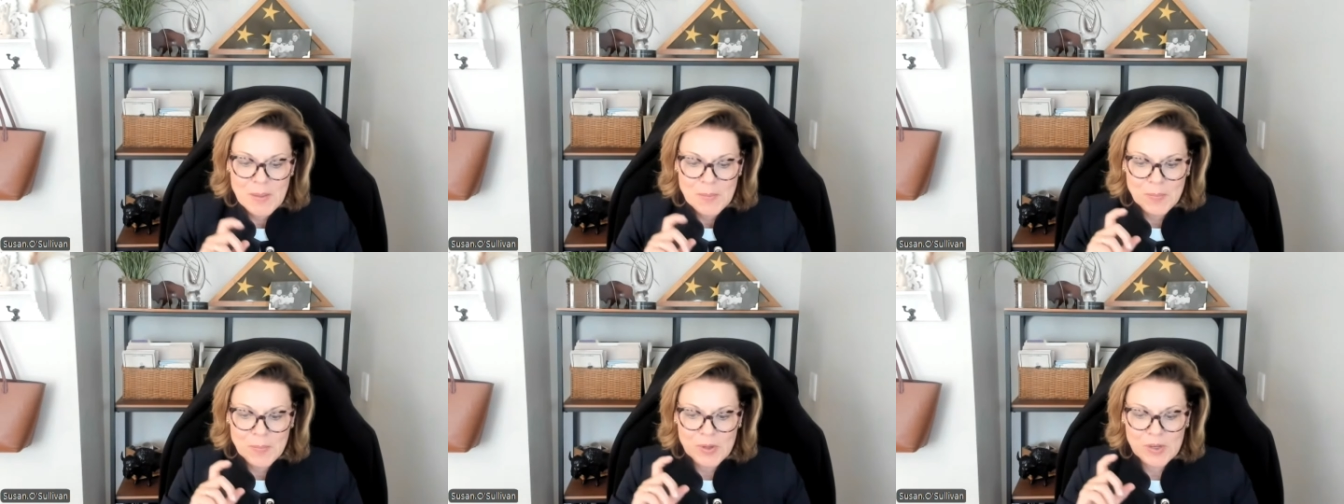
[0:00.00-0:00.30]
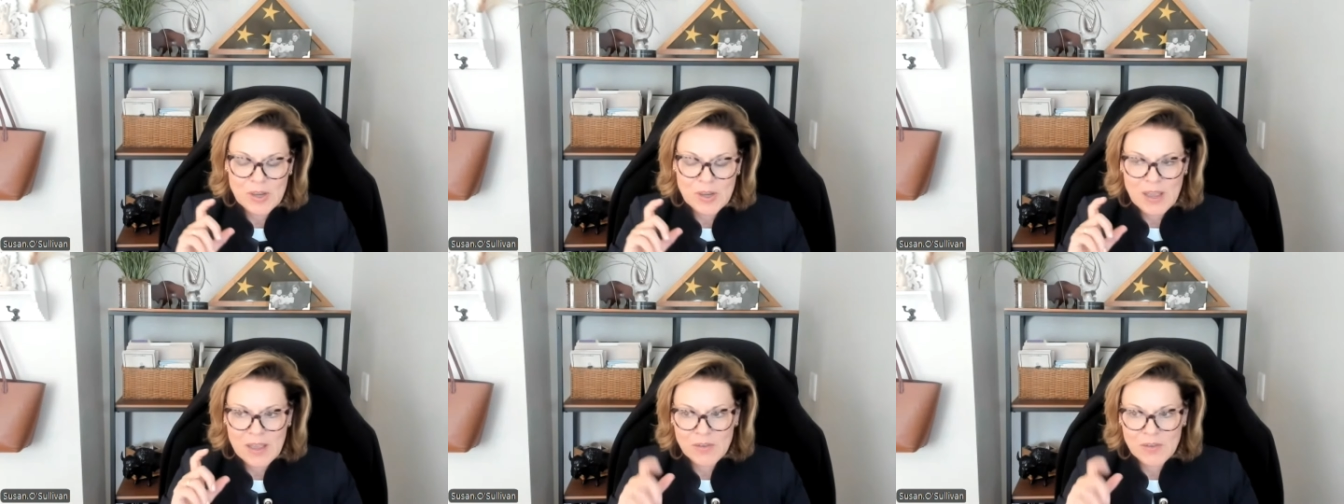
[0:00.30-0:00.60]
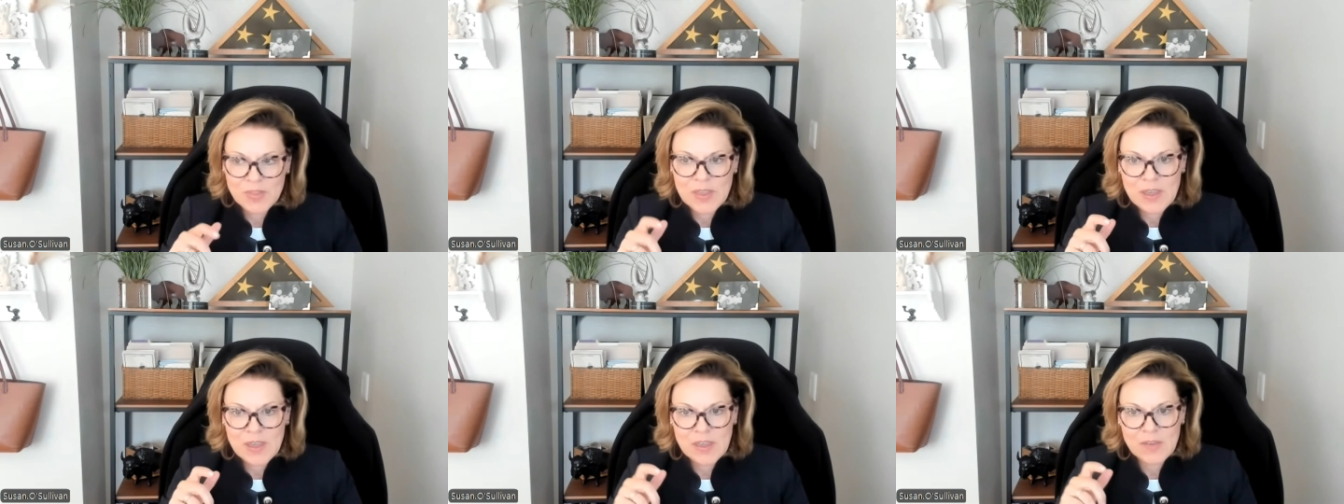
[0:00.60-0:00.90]
But I
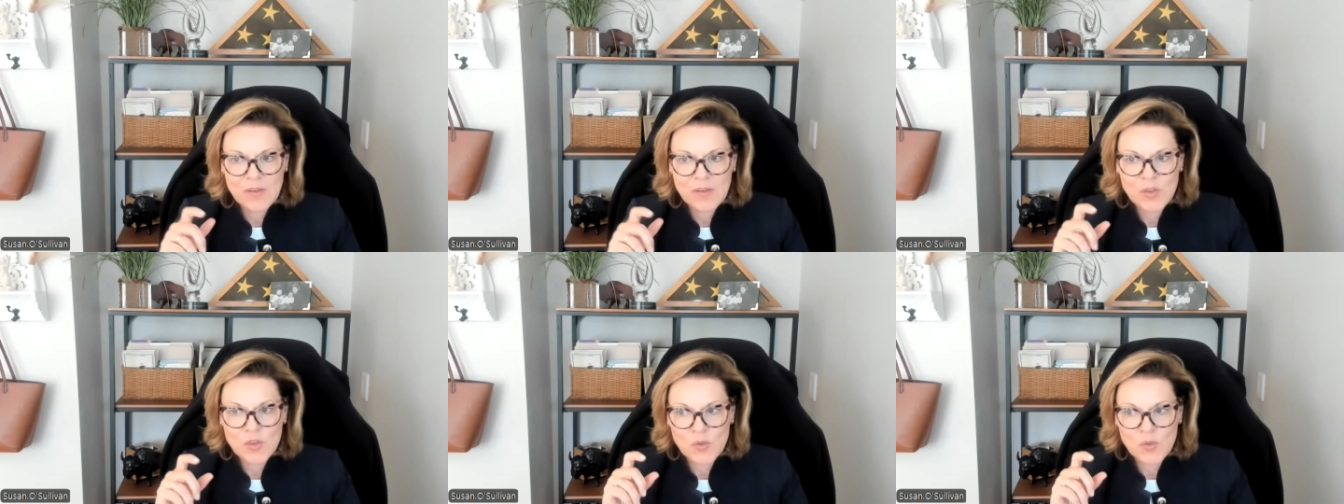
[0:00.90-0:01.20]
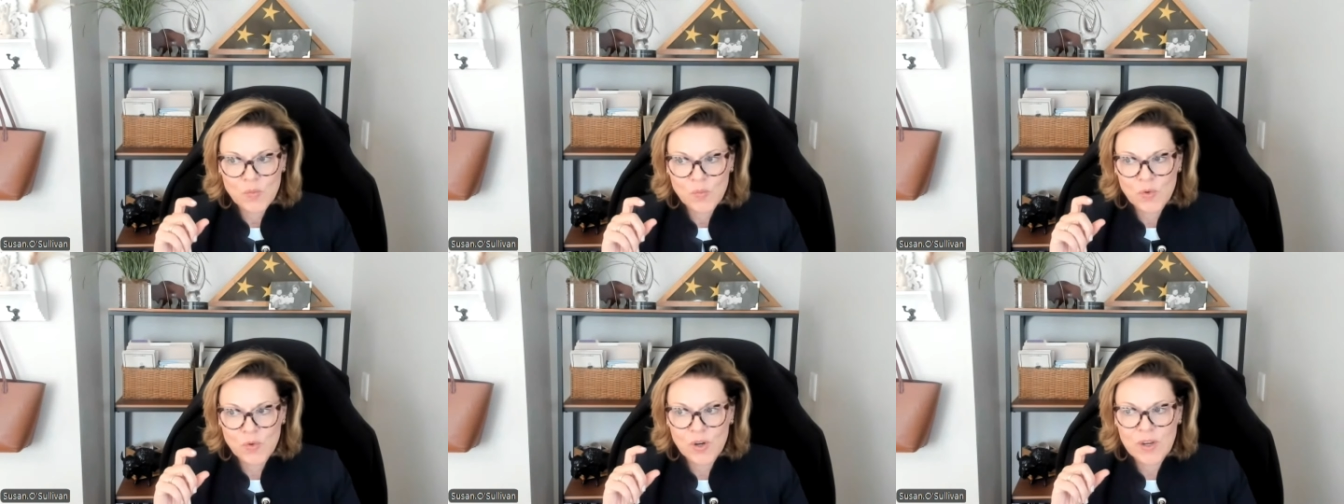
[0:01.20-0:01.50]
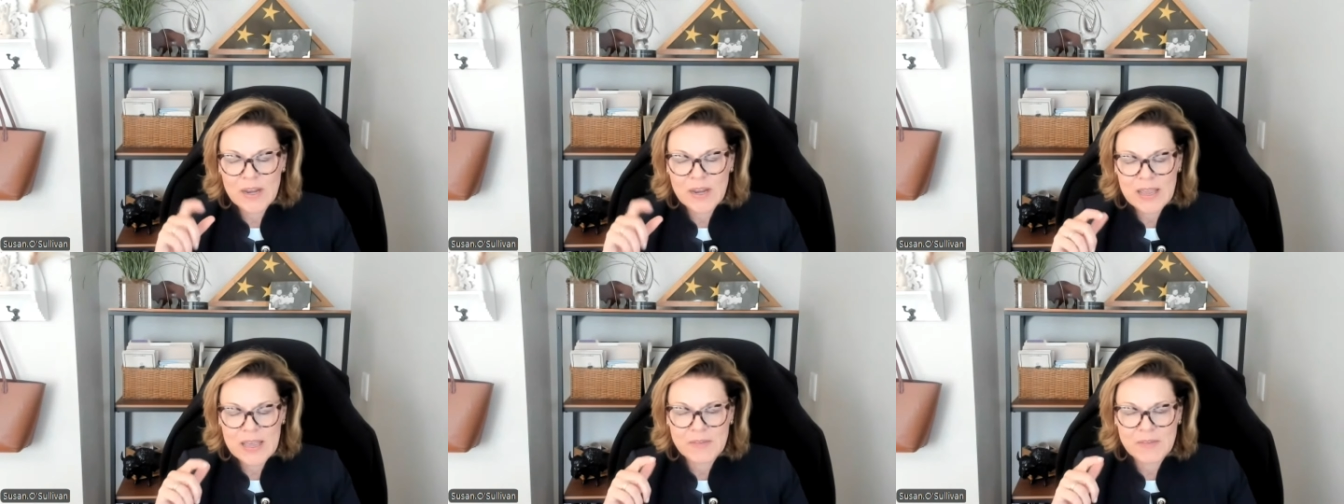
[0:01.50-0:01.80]
think we're
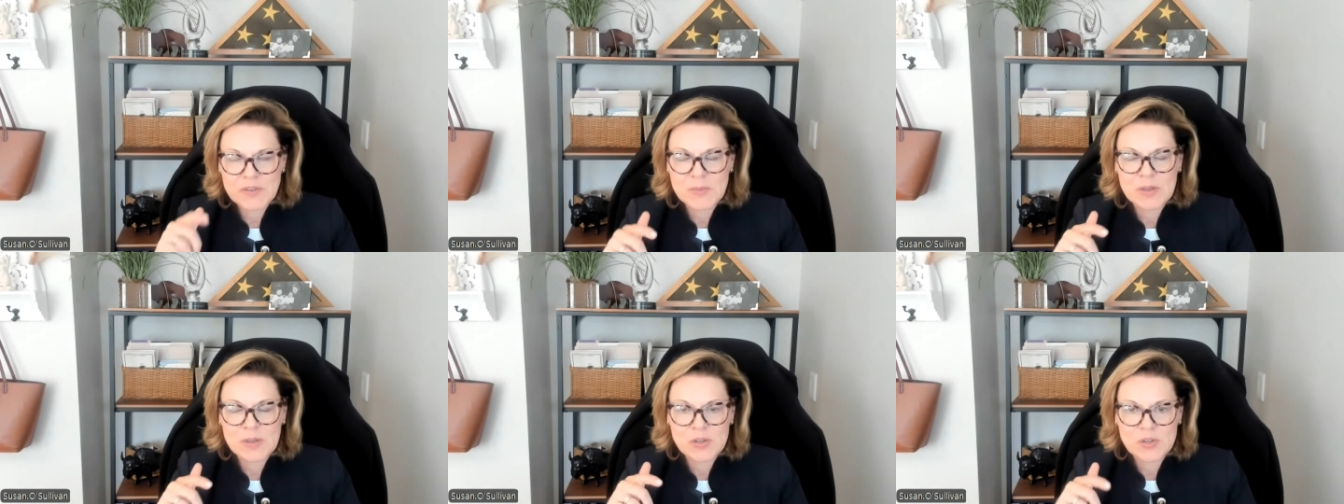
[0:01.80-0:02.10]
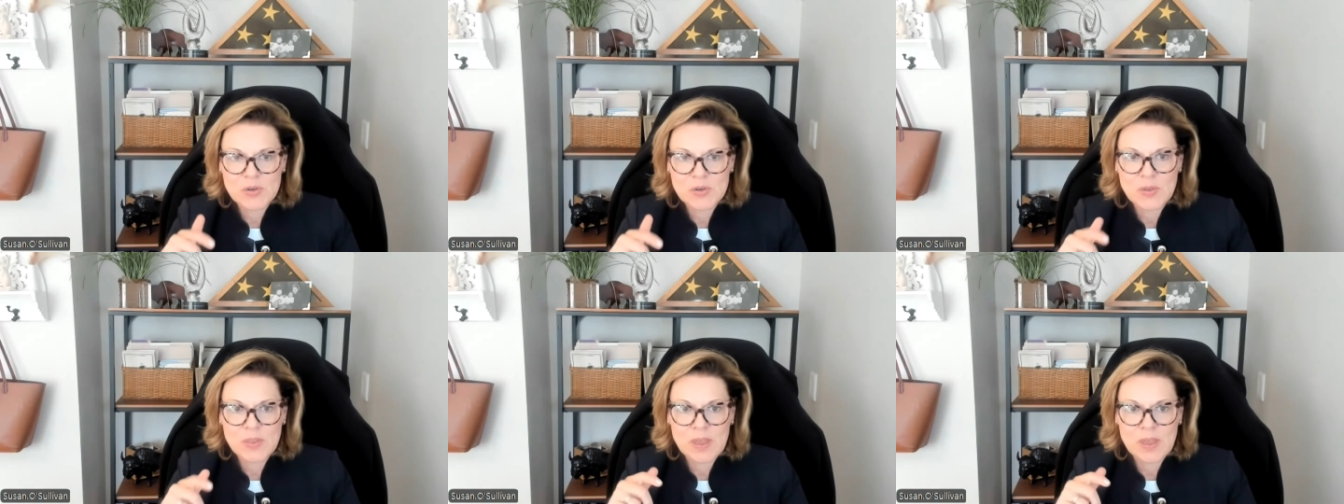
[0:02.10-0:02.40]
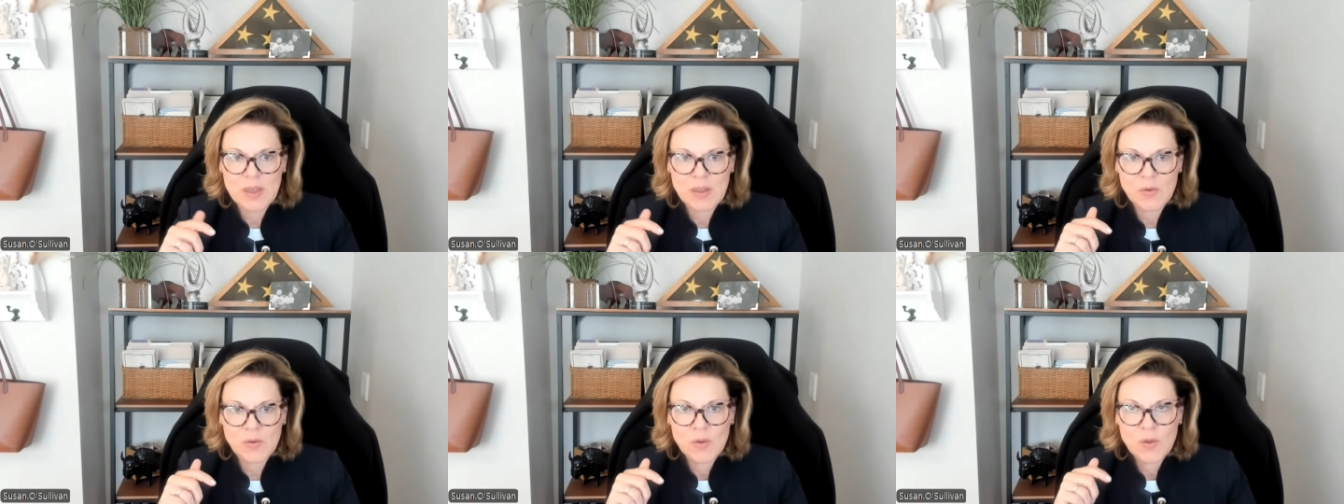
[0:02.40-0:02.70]
going to have to make sure
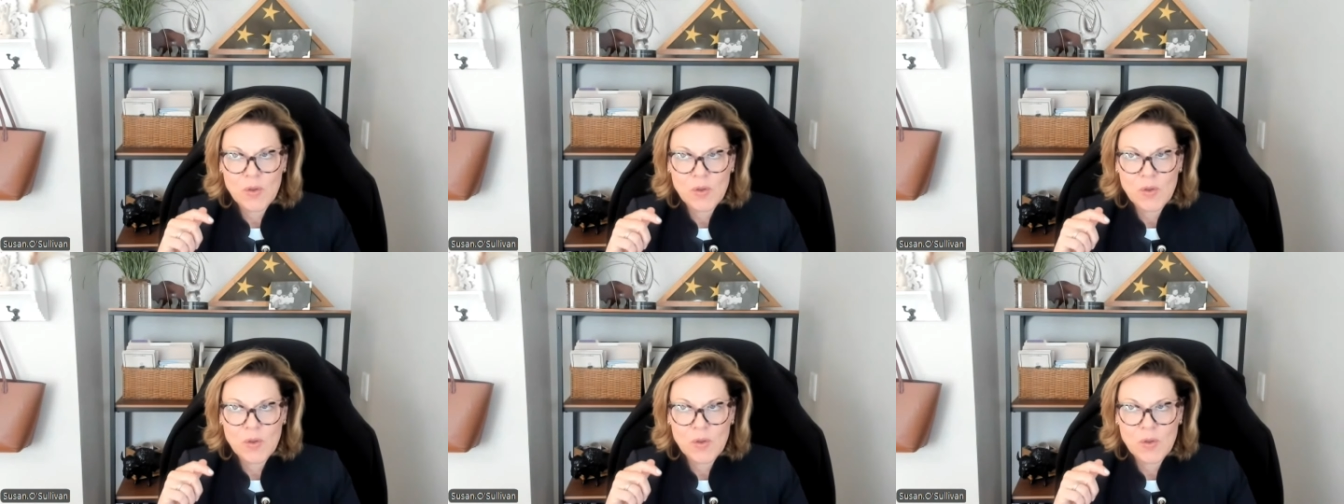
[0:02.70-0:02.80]
that